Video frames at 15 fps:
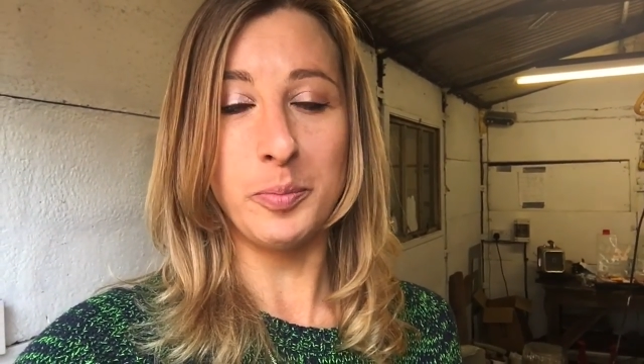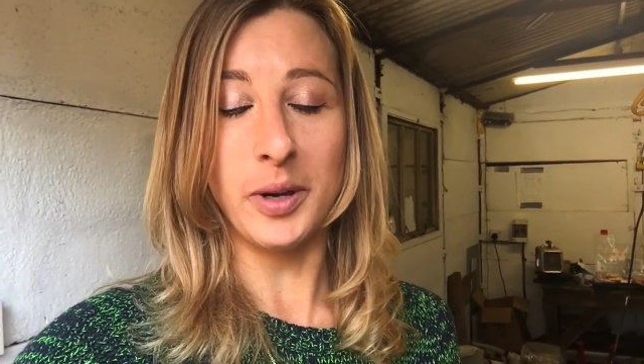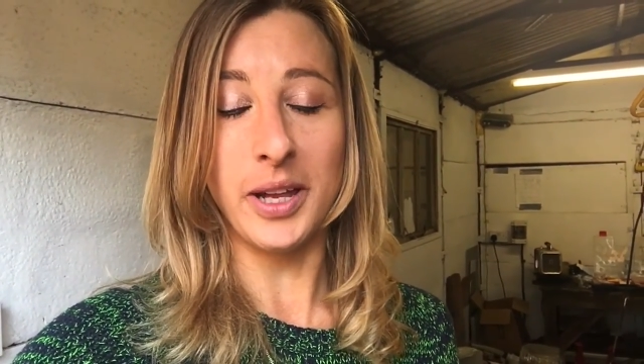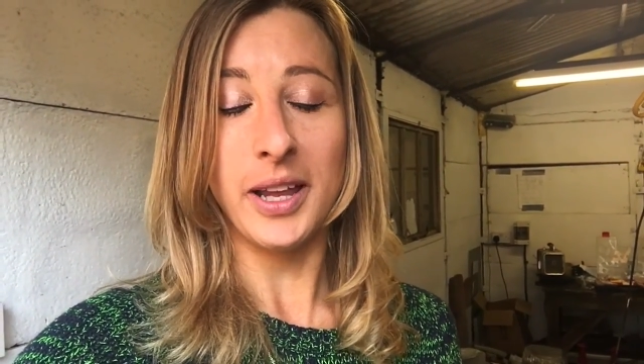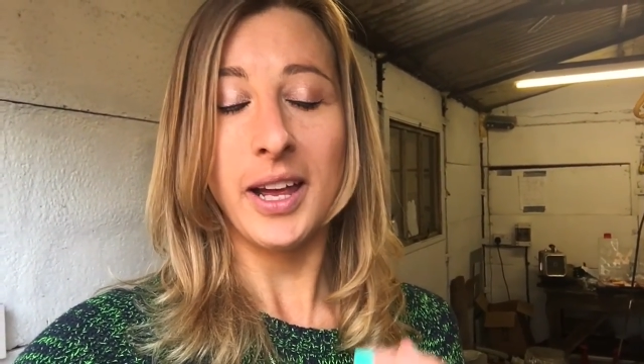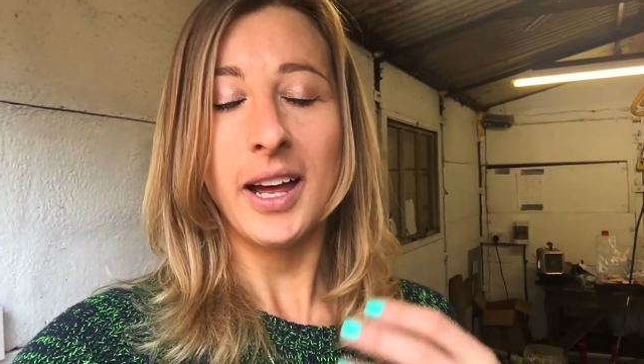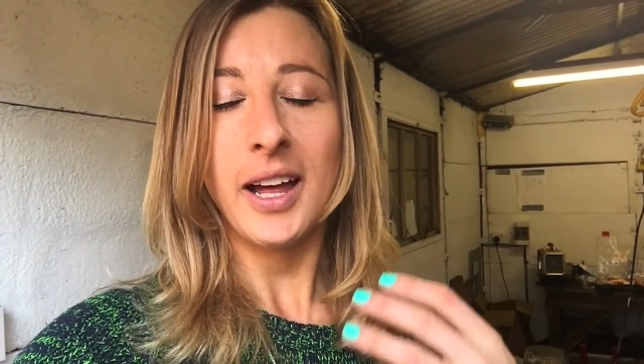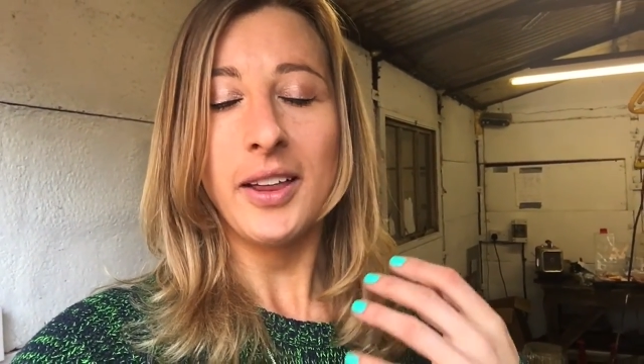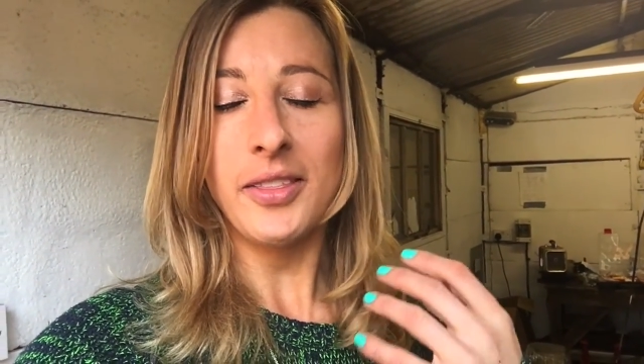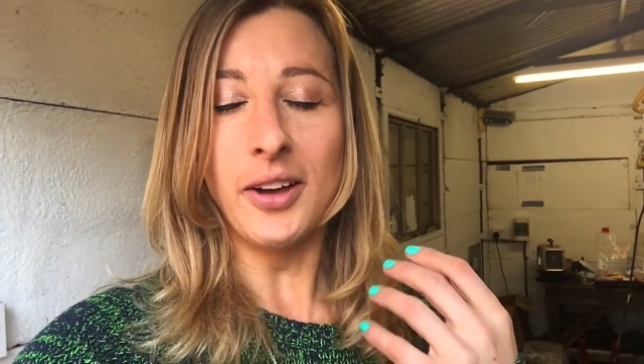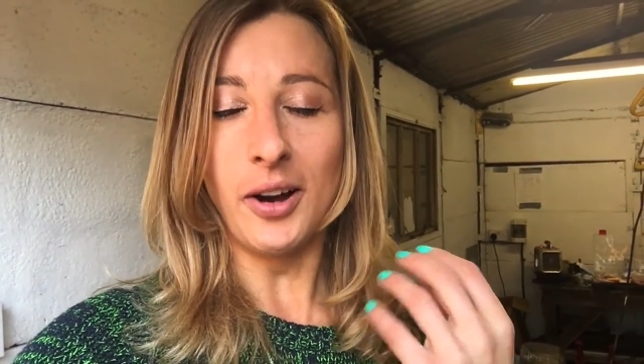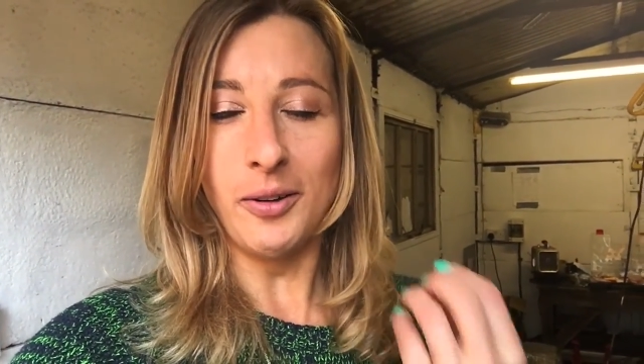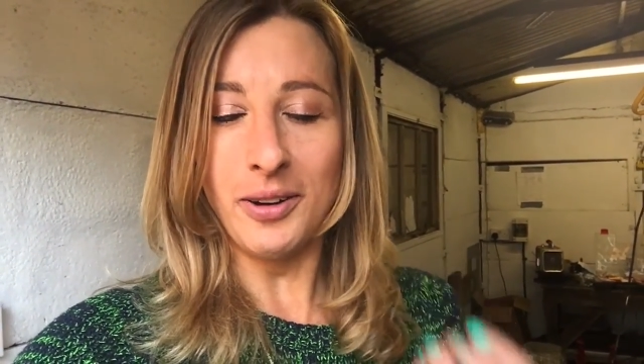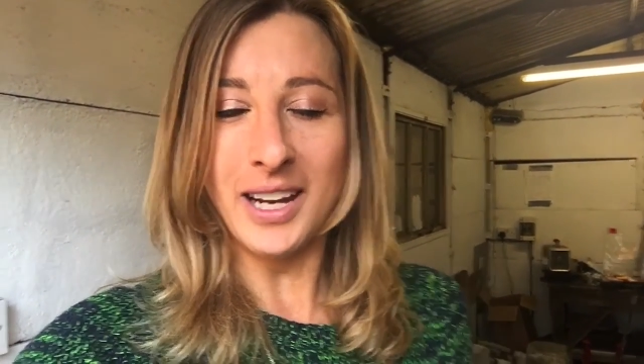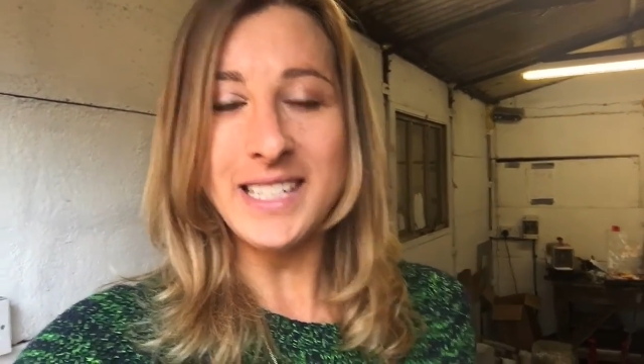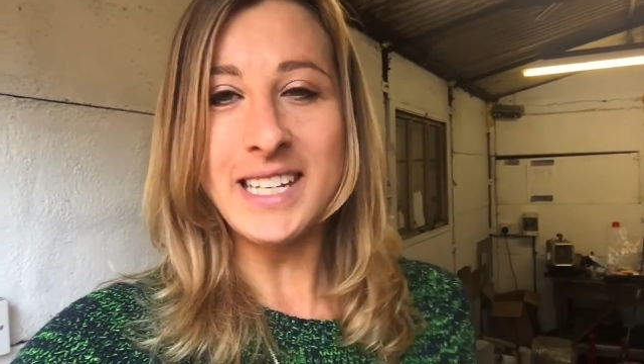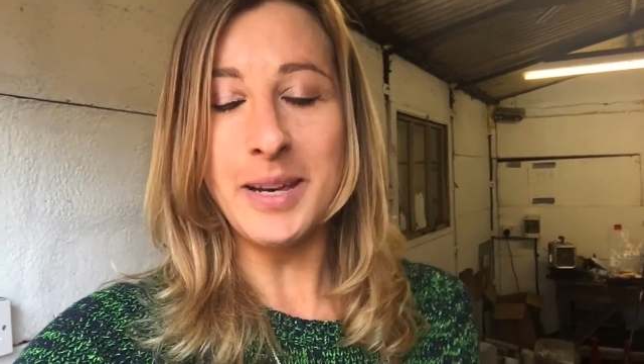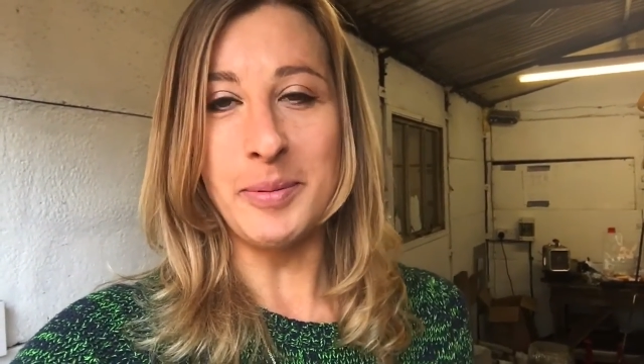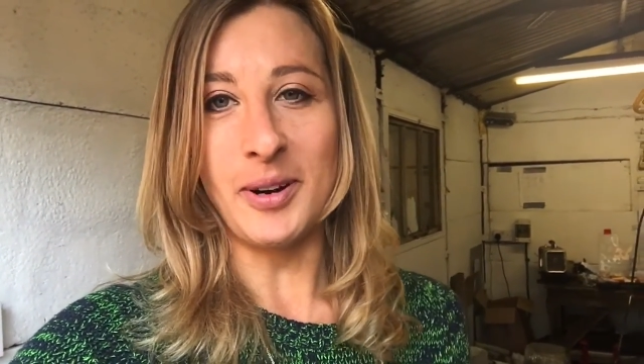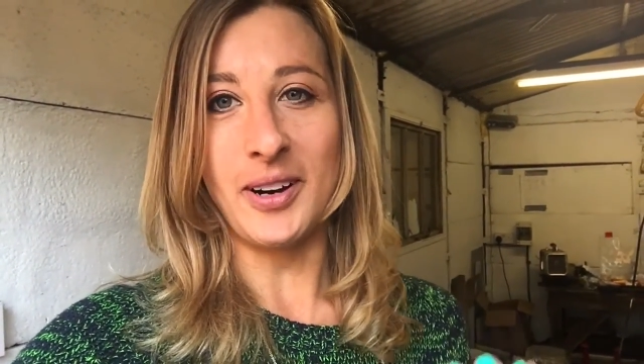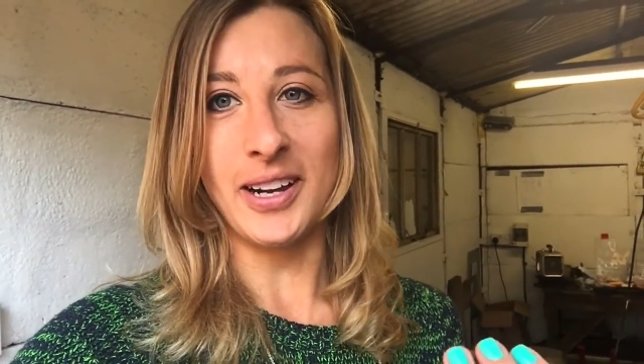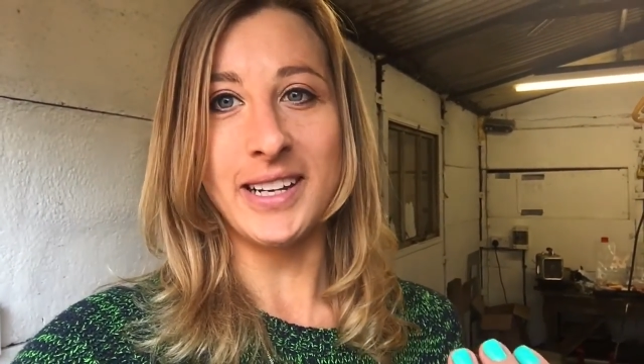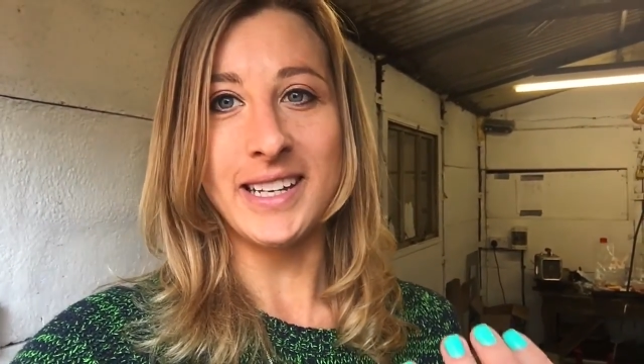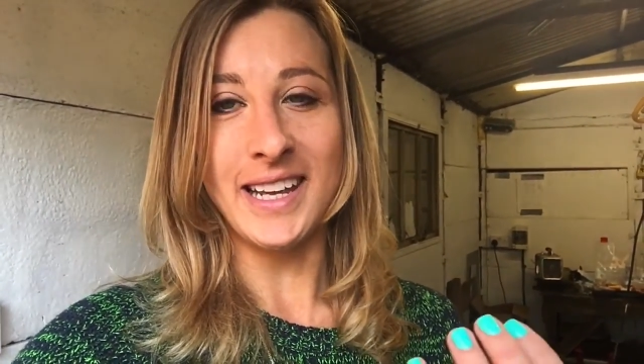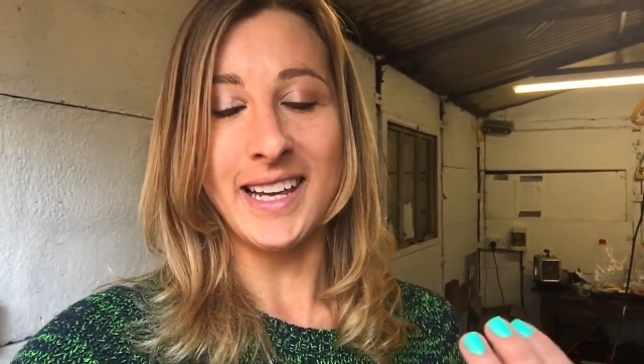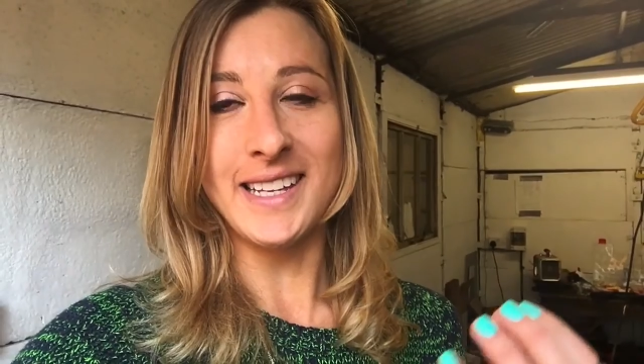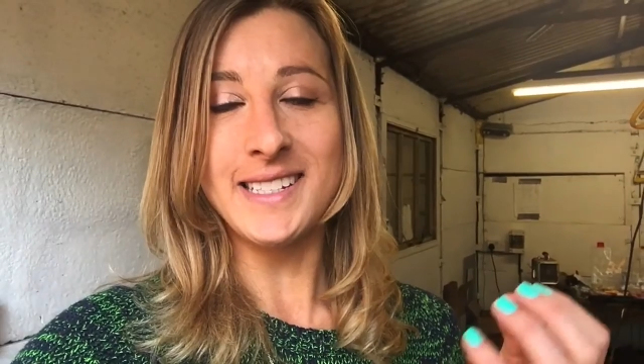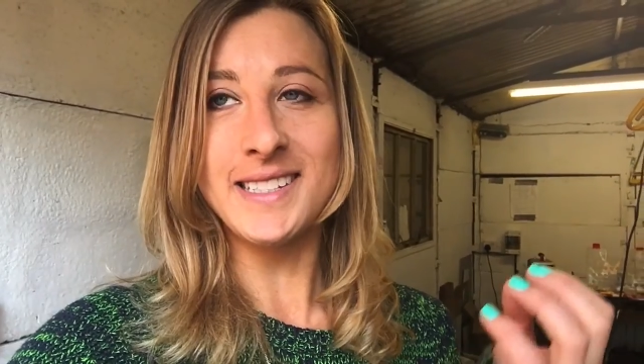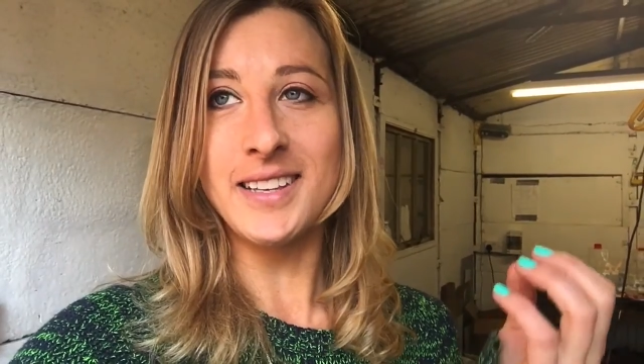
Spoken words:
but the whole idea behind it is